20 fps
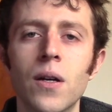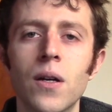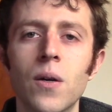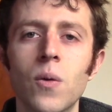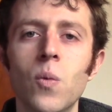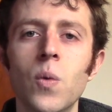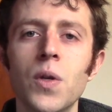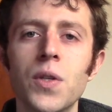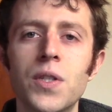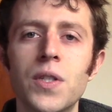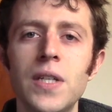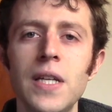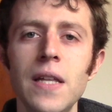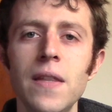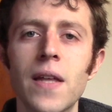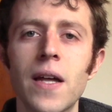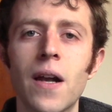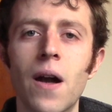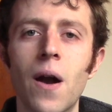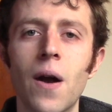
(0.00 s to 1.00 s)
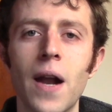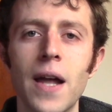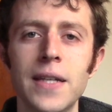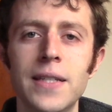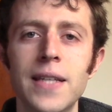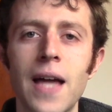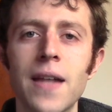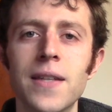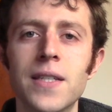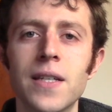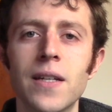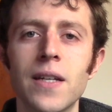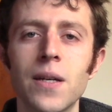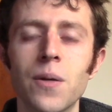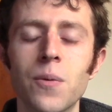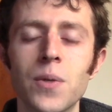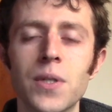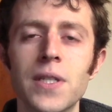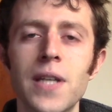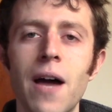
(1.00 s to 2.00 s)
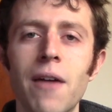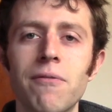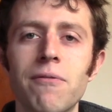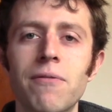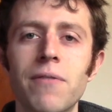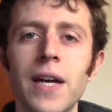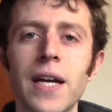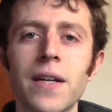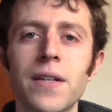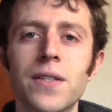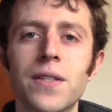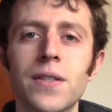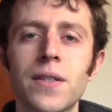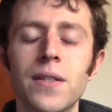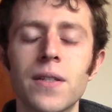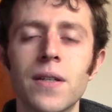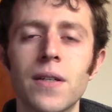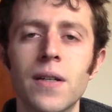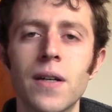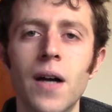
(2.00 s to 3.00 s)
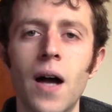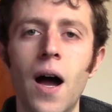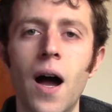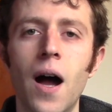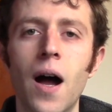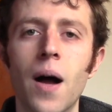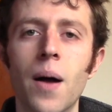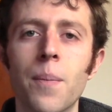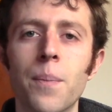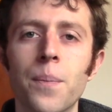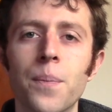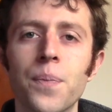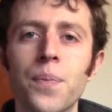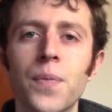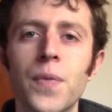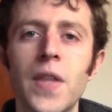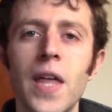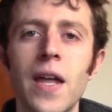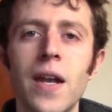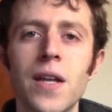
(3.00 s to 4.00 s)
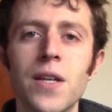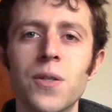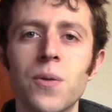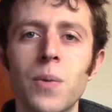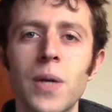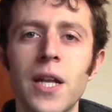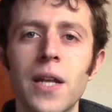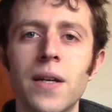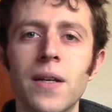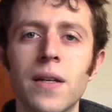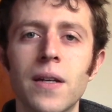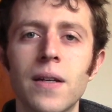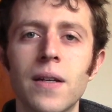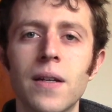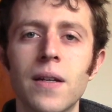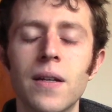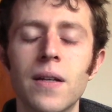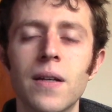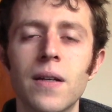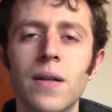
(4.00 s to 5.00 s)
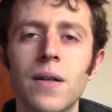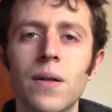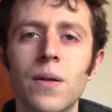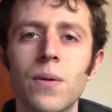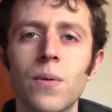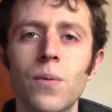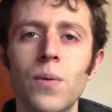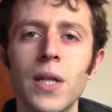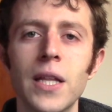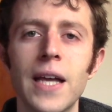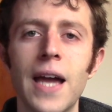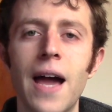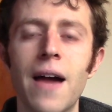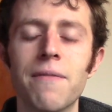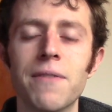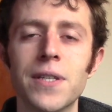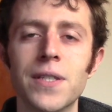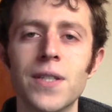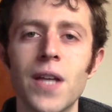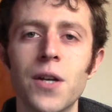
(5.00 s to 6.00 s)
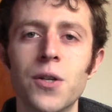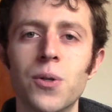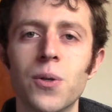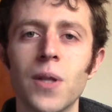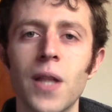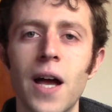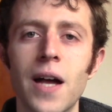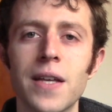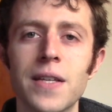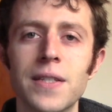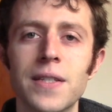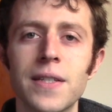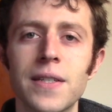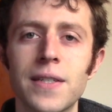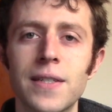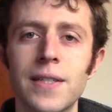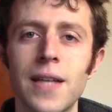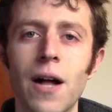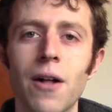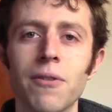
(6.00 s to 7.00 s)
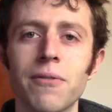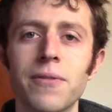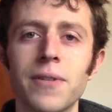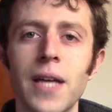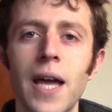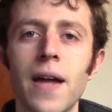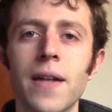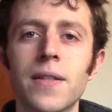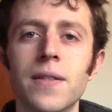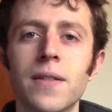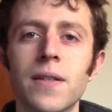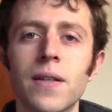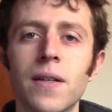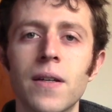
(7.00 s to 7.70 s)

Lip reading: we'll see that our identity was not fixed. That is, we didn't really have a centralized self yet.